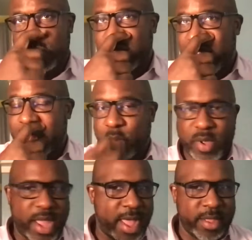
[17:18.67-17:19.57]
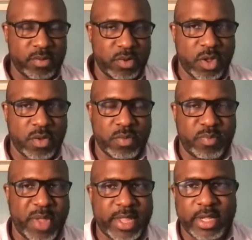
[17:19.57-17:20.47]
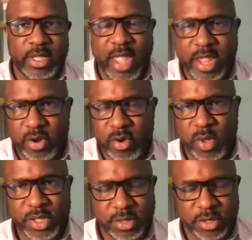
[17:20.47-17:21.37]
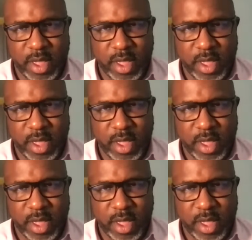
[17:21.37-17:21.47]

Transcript: later where I, penned a letter with